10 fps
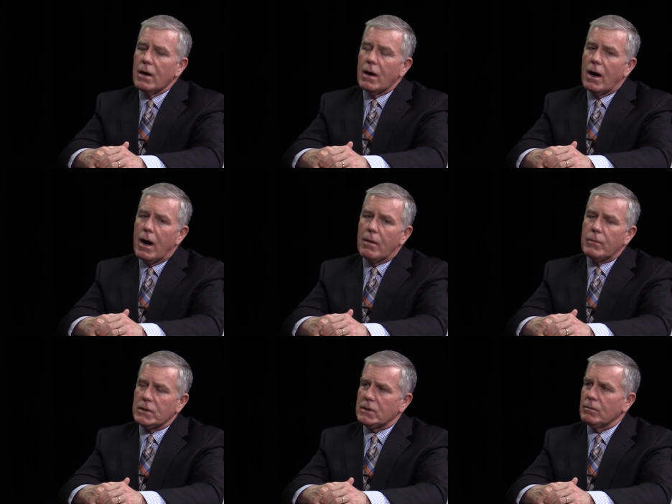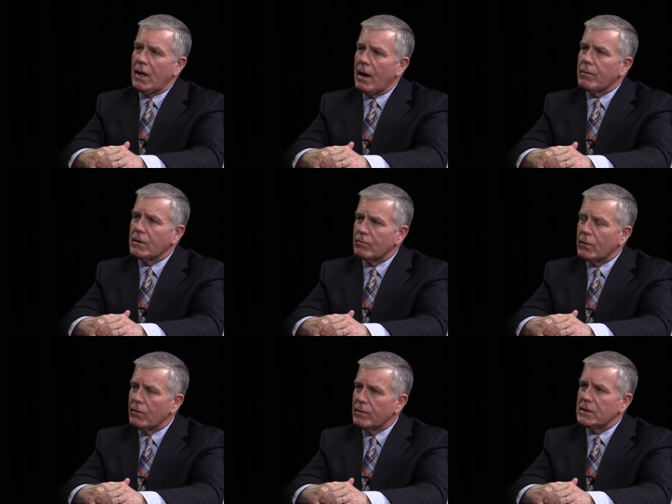uh, put some capital
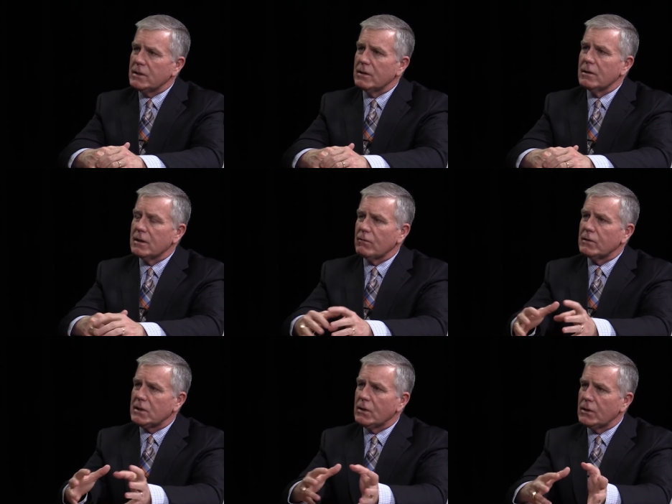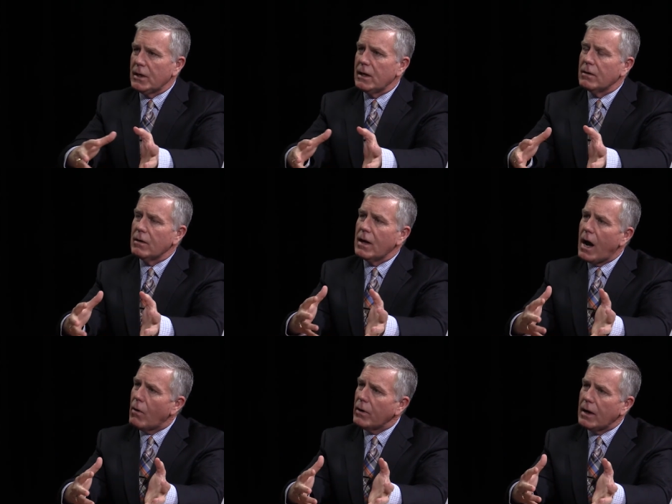improvements into this facility, and
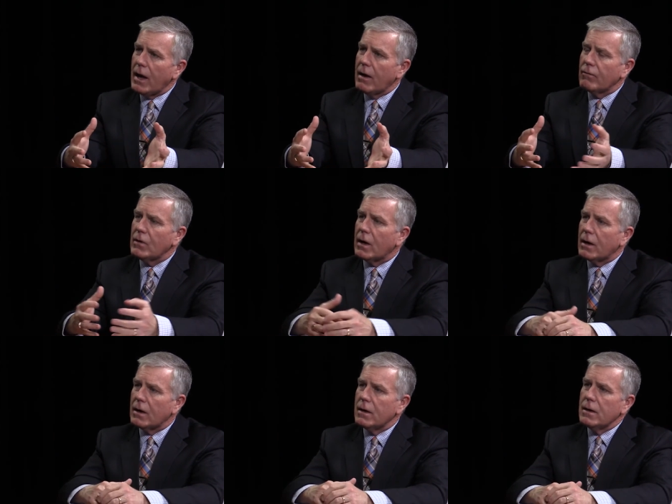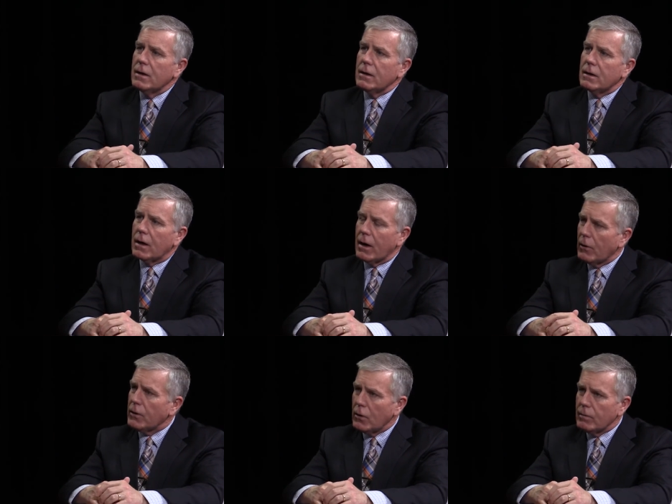now we have our our
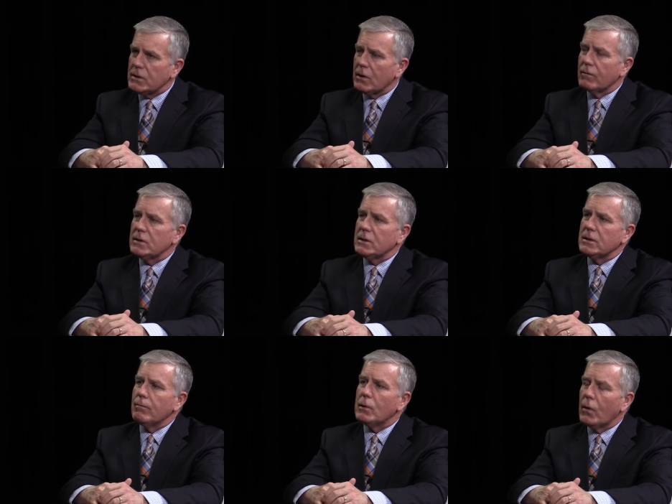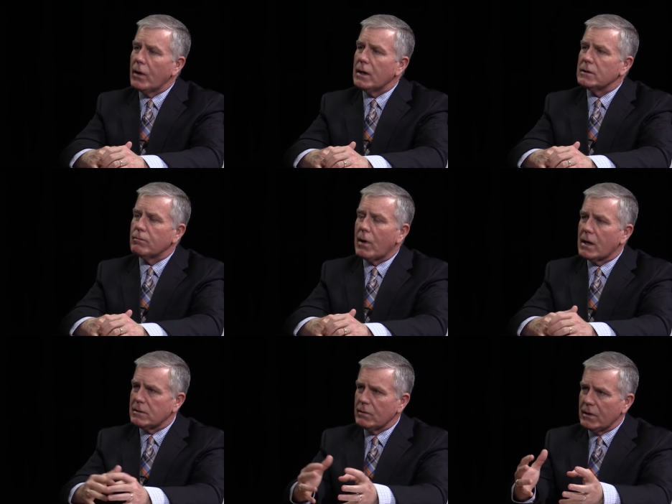Health and Human Services employees,
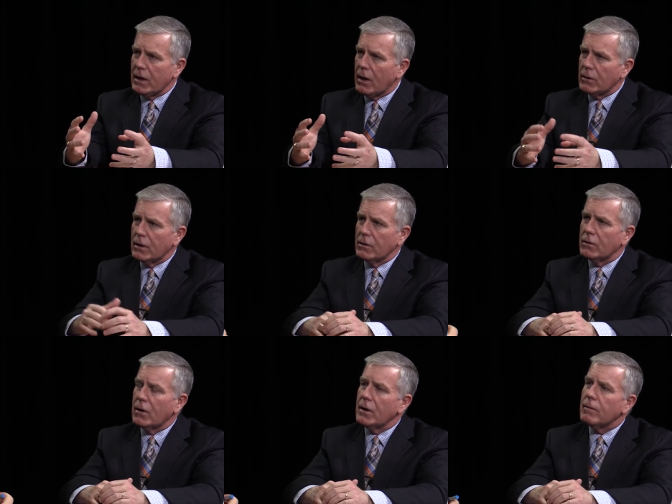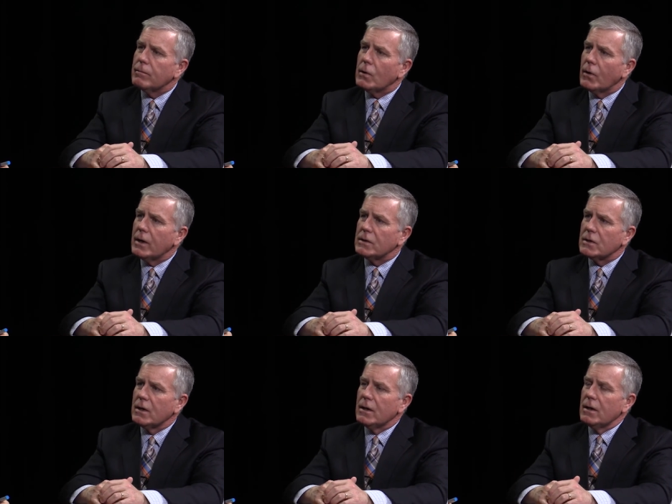approximately 130
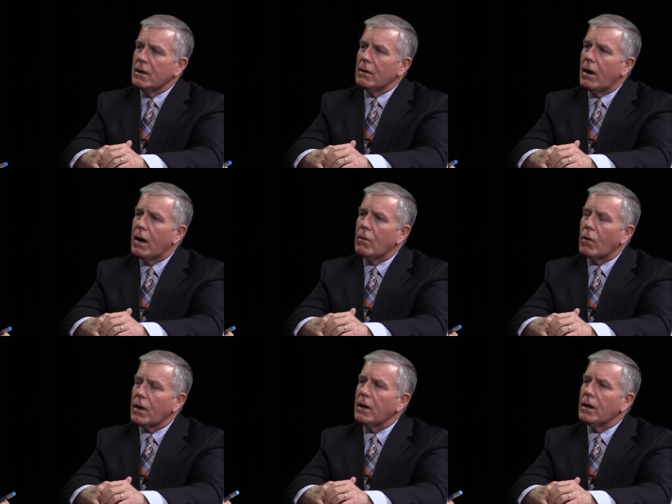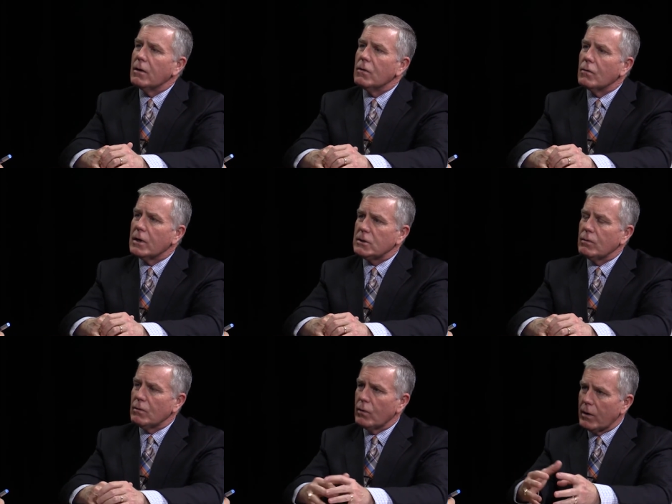employees, uh, working in New
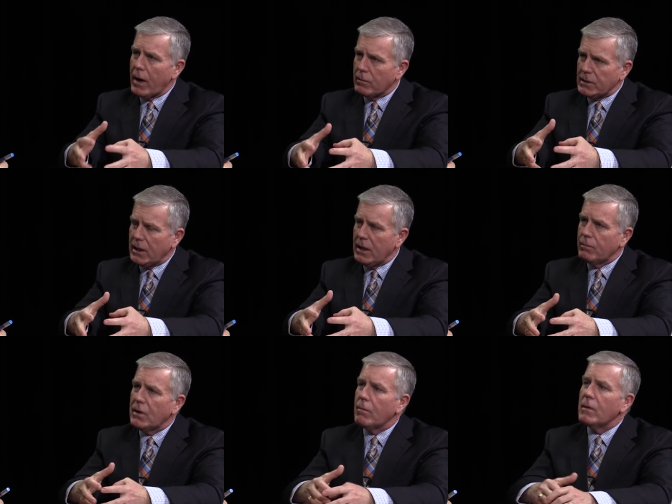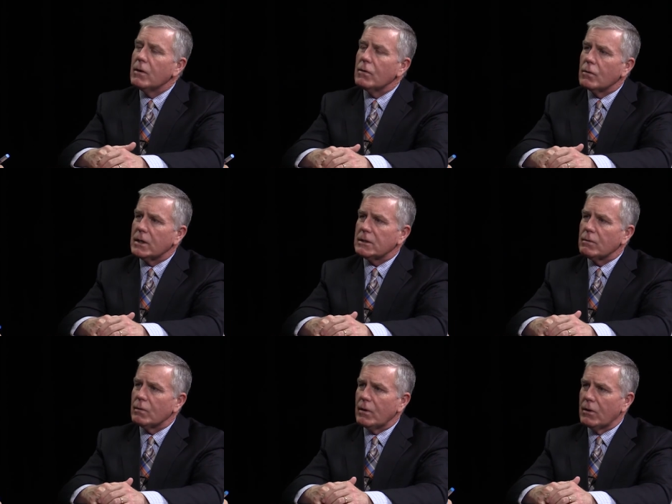Richmond. We were able to keep them in New
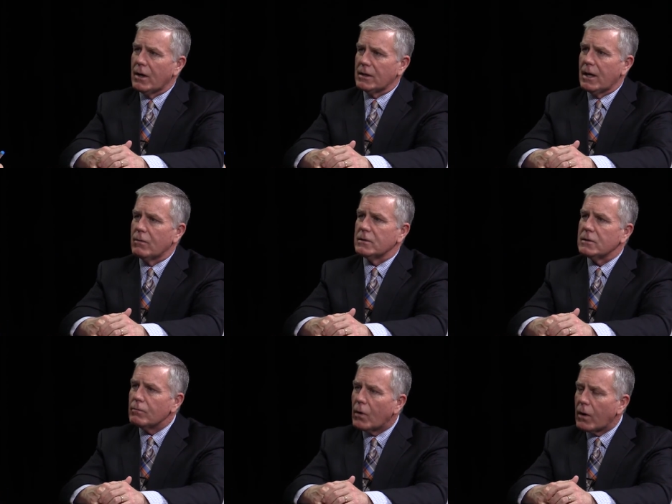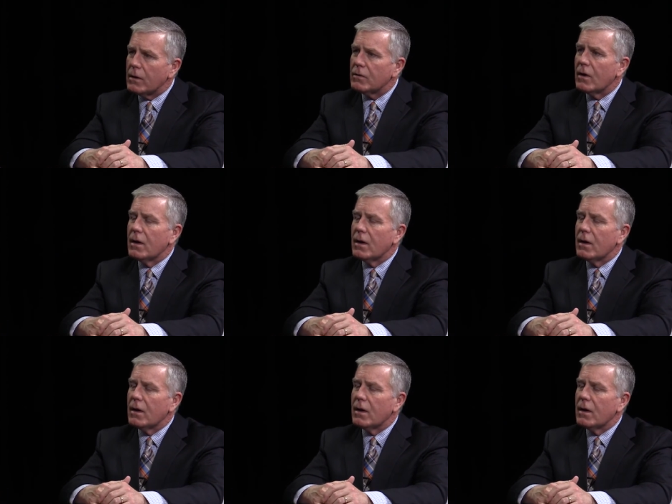Richmond. We thought that was important.